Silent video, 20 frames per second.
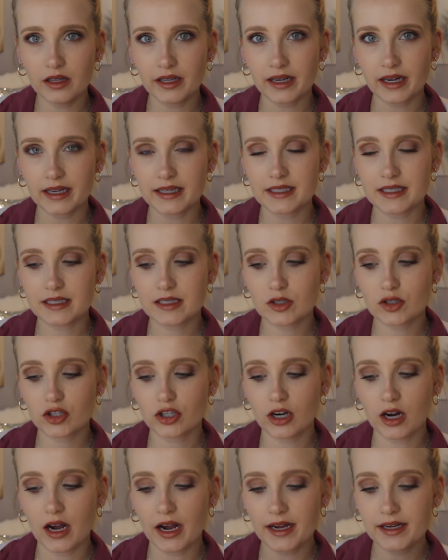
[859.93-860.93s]
Like, I
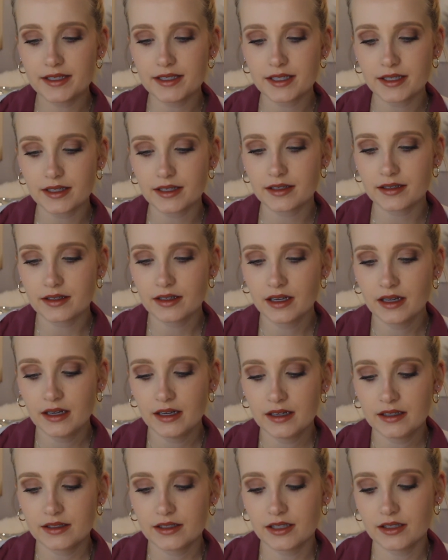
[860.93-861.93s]
try to
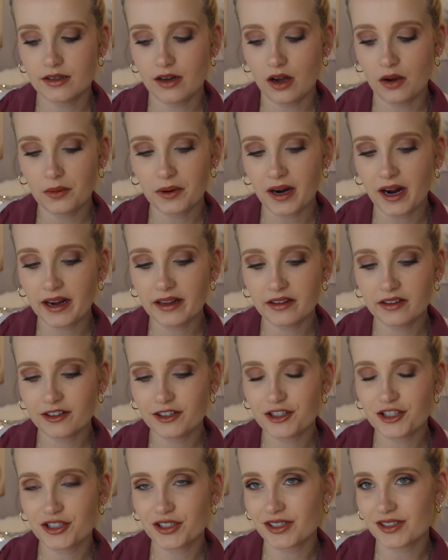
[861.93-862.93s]
not wear
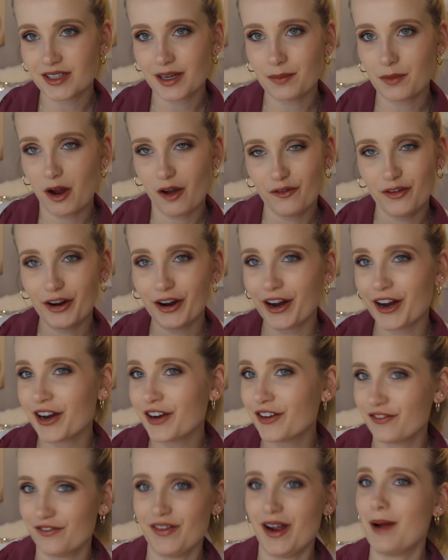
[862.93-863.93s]
eyeliner just because I'm
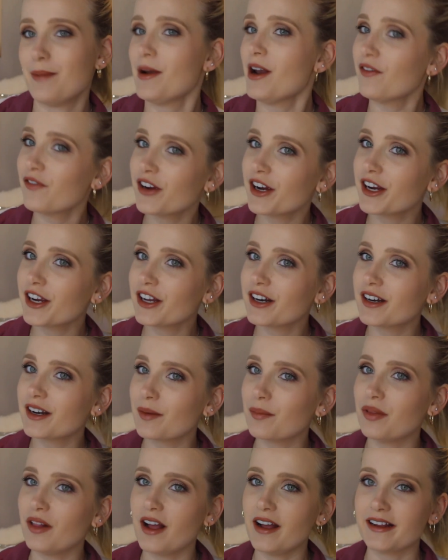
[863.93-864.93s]
not very good at
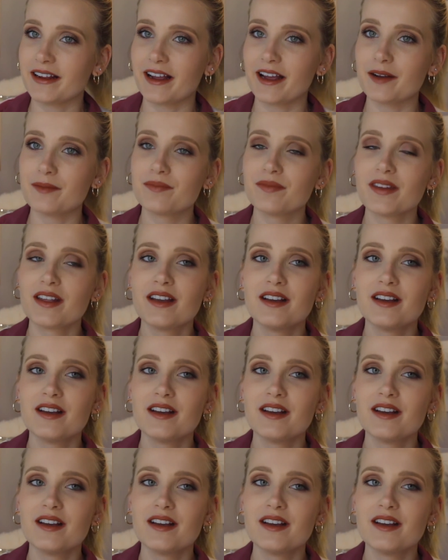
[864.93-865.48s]
applying it.